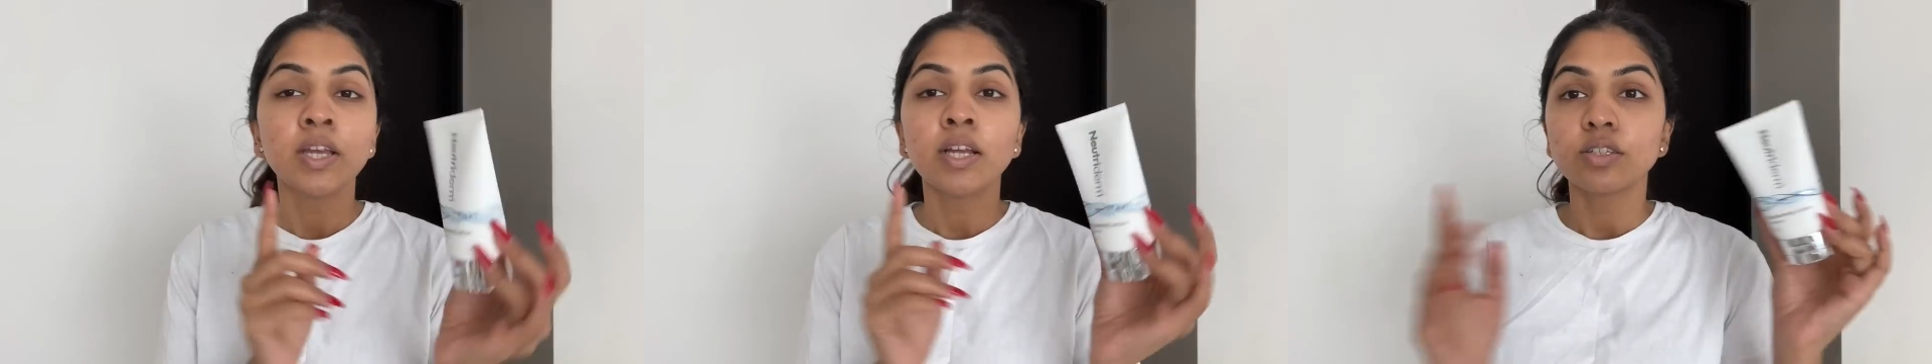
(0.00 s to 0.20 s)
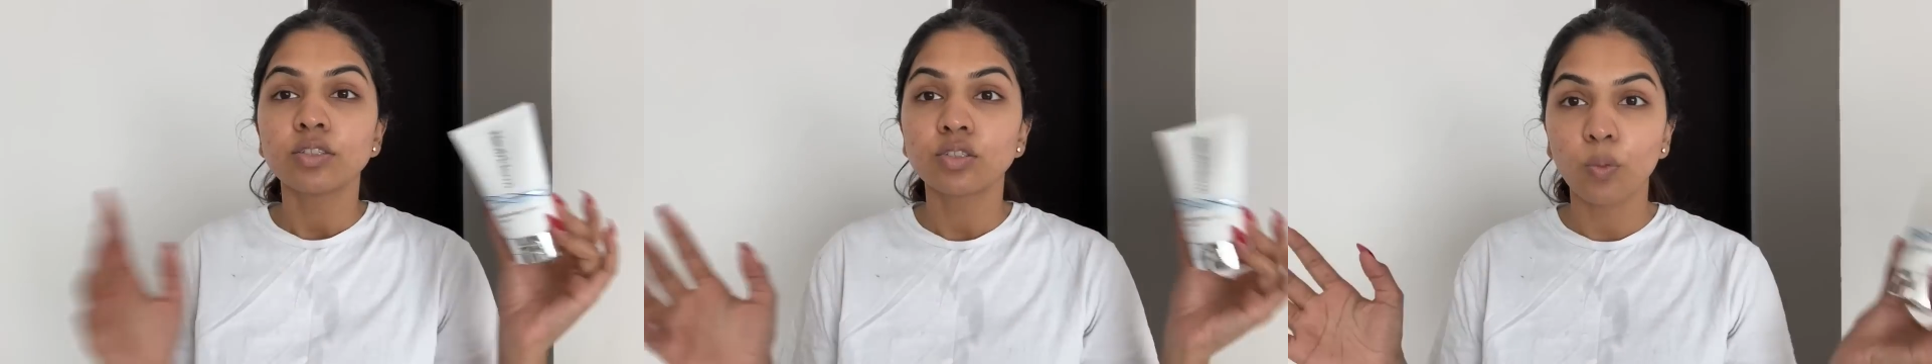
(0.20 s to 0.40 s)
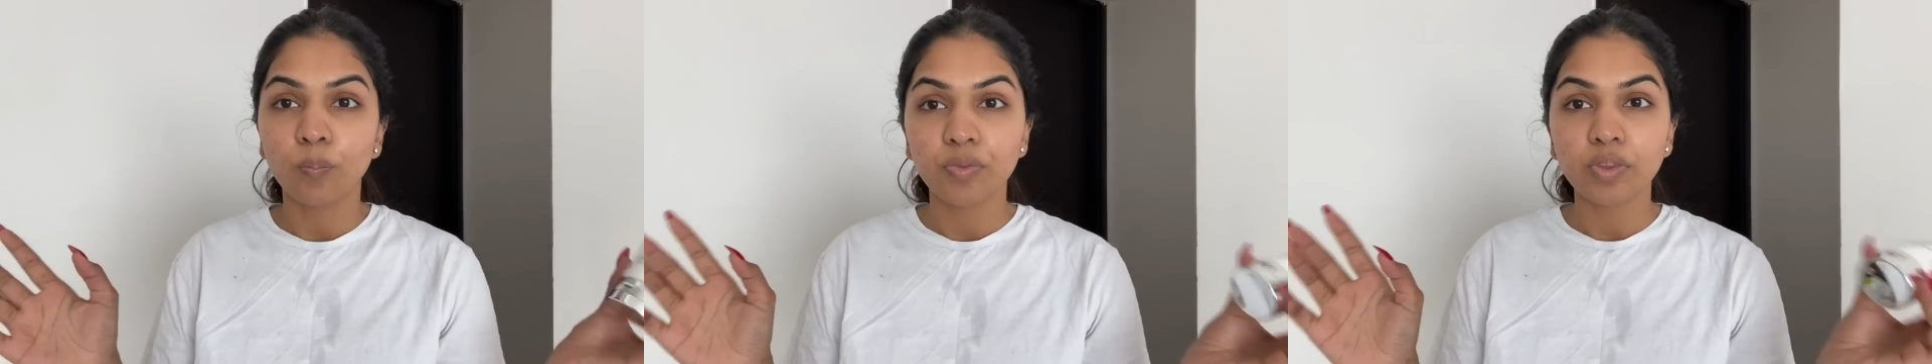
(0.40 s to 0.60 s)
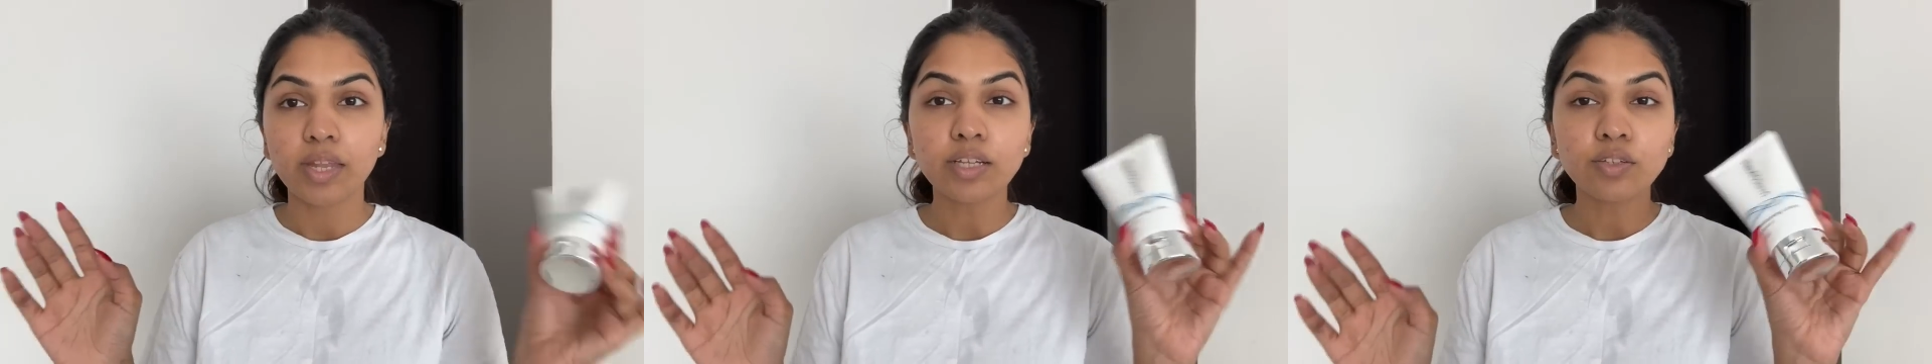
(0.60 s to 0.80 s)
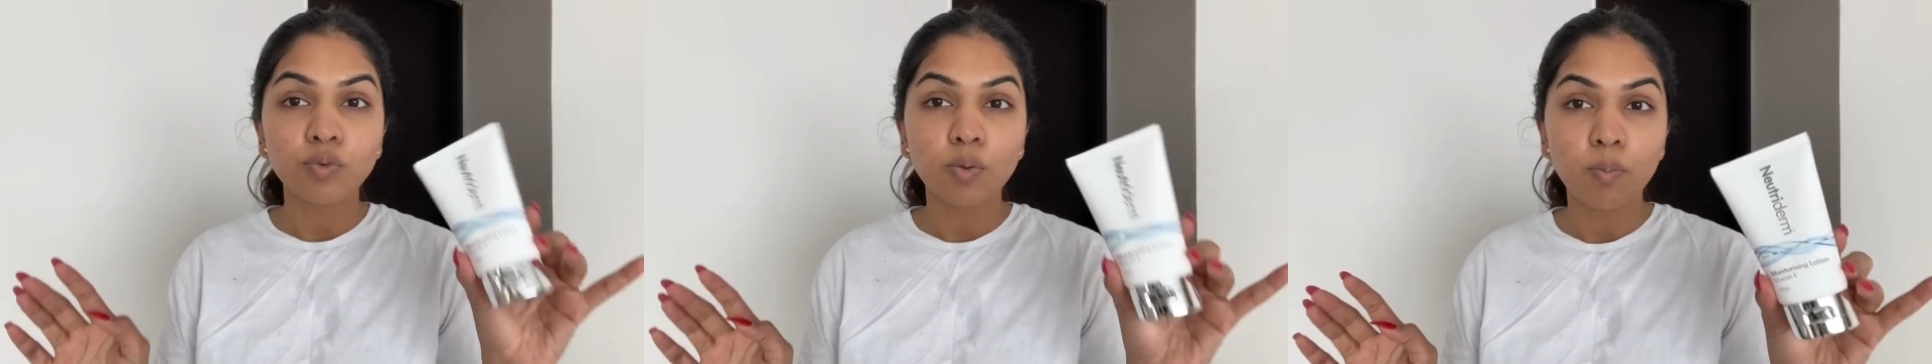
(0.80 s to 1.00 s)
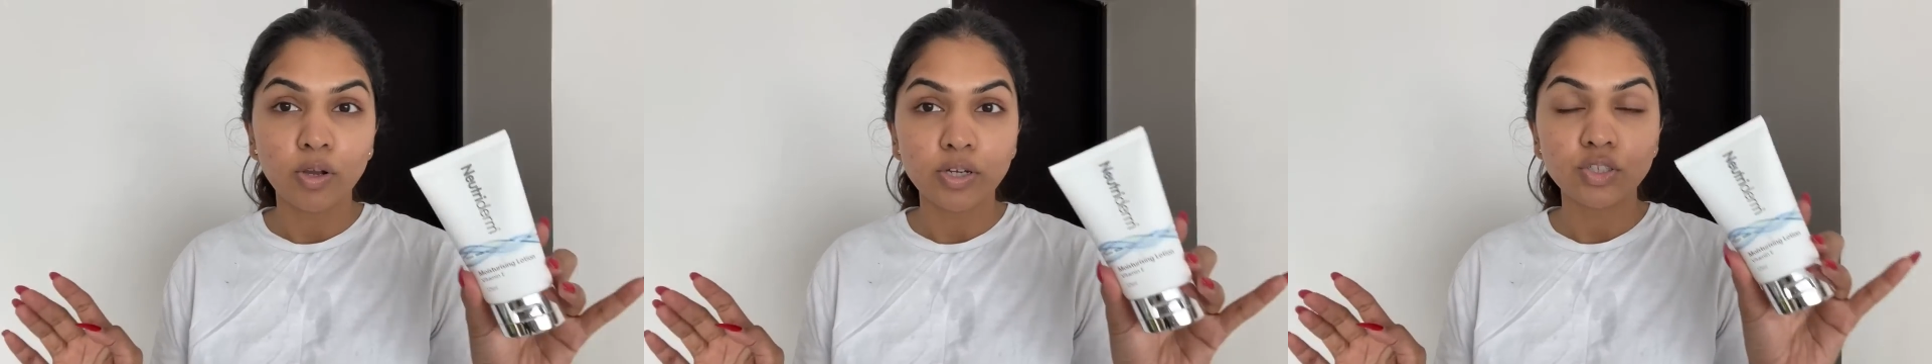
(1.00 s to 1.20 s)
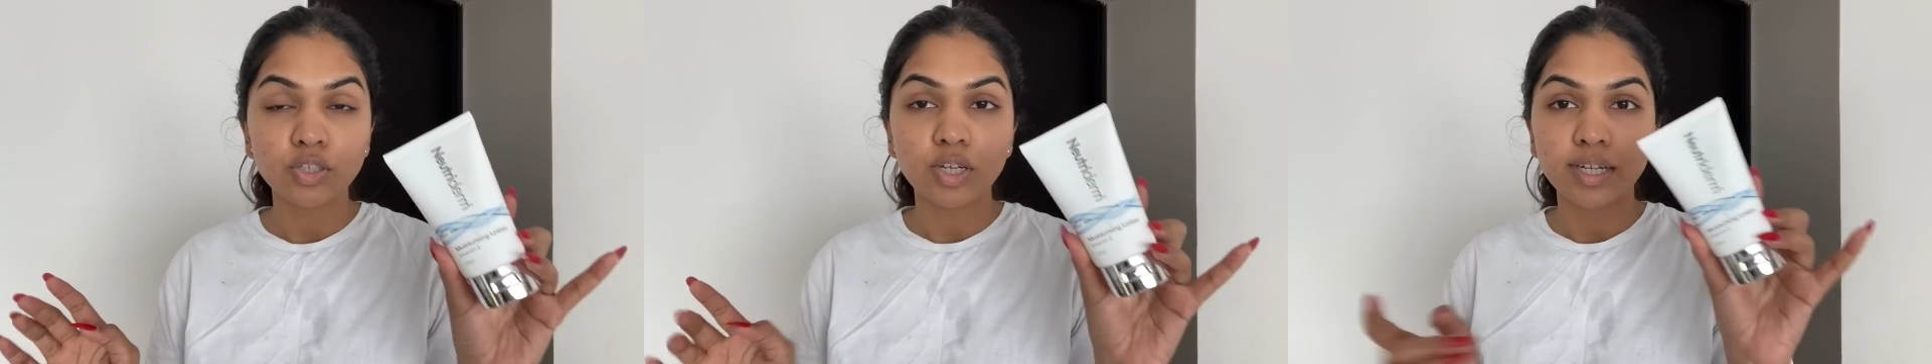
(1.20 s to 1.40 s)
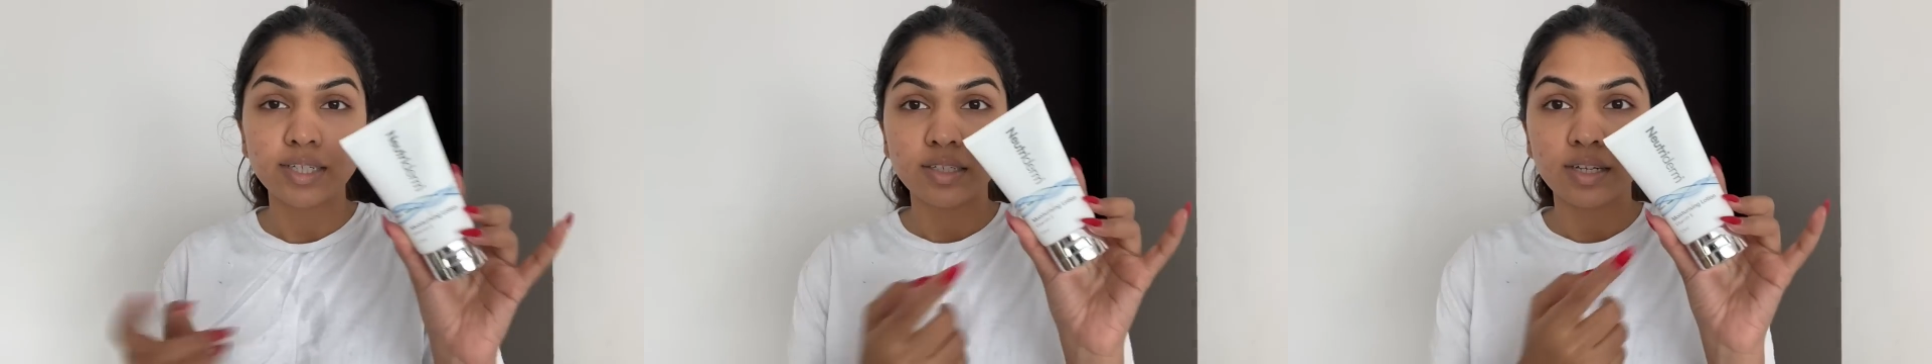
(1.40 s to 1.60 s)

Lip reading: So next, for moisturizer,